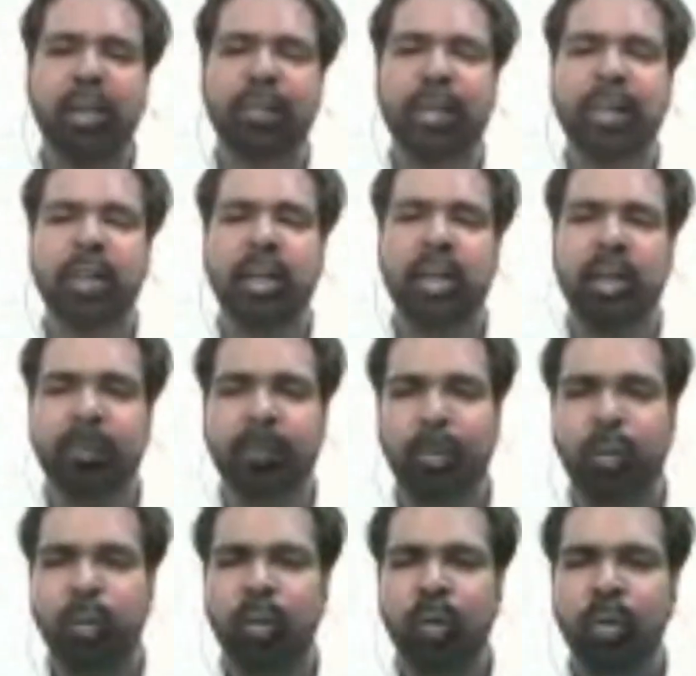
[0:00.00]
who
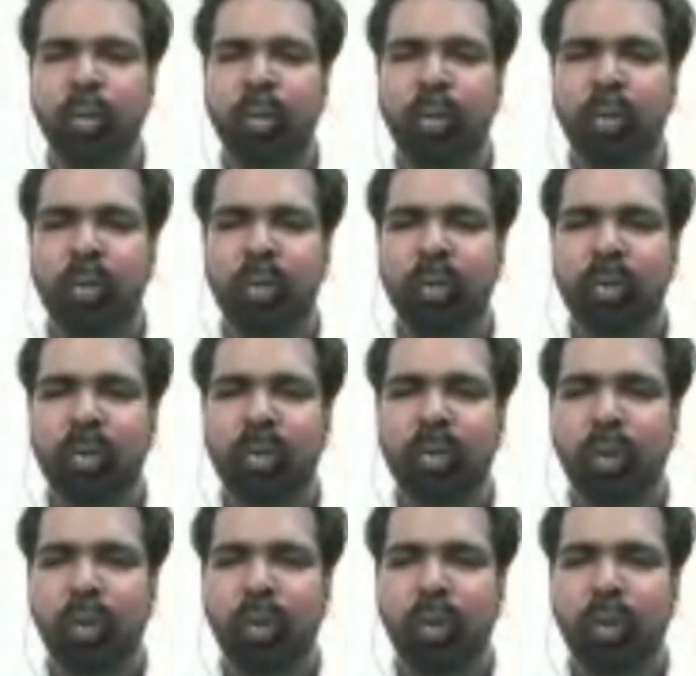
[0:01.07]
popularized short stories